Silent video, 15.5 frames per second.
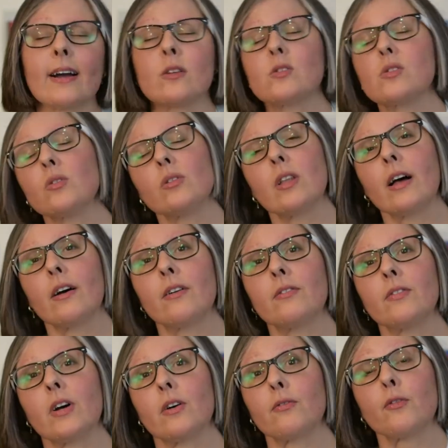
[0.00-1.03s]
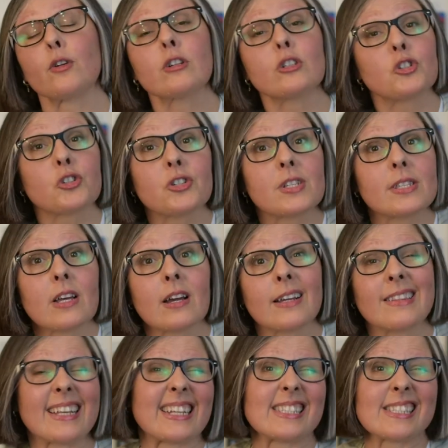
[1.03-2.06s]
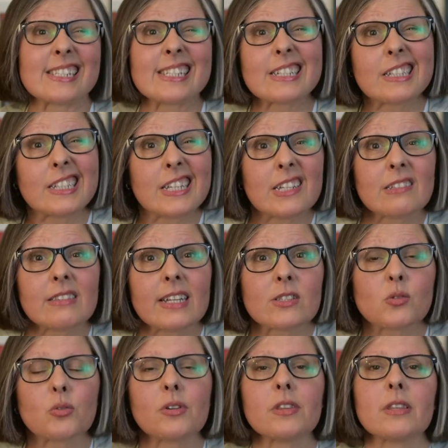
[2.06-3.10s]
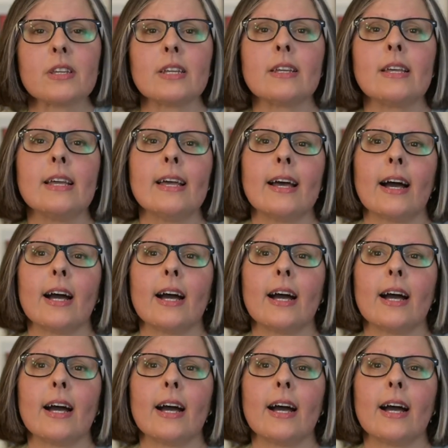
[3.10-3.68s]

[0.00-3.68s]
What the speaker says: I also love furniture design, like a Stickley, that sort of thing.